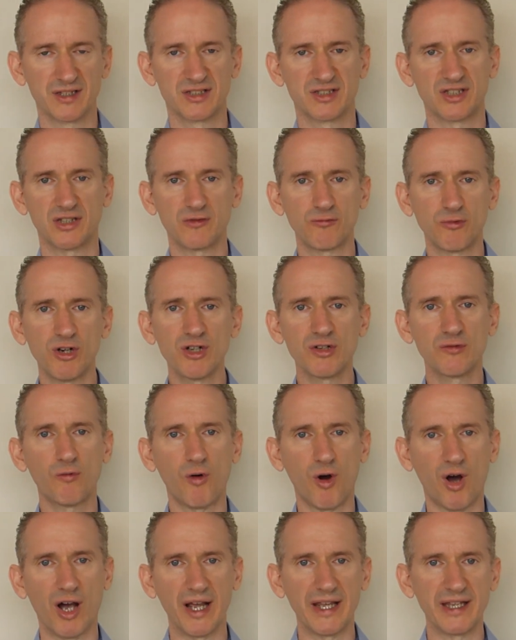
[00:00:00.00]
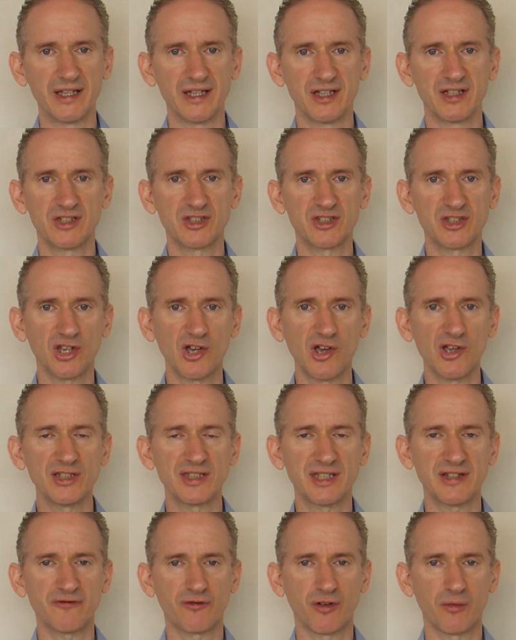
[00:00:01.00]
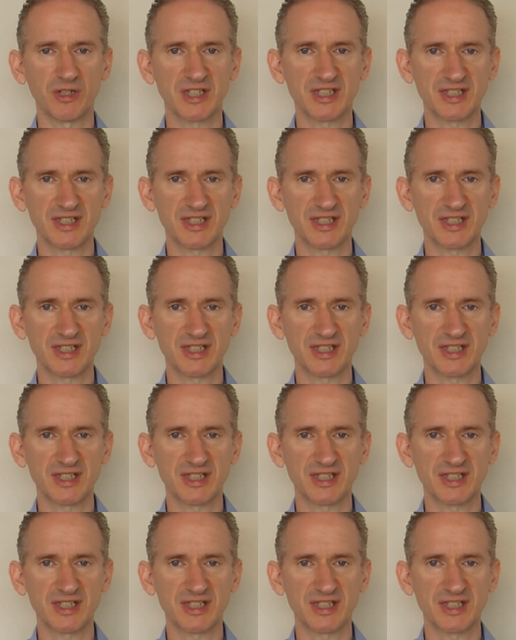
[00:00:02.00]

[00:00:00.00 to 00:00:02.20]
So the word why turns it from a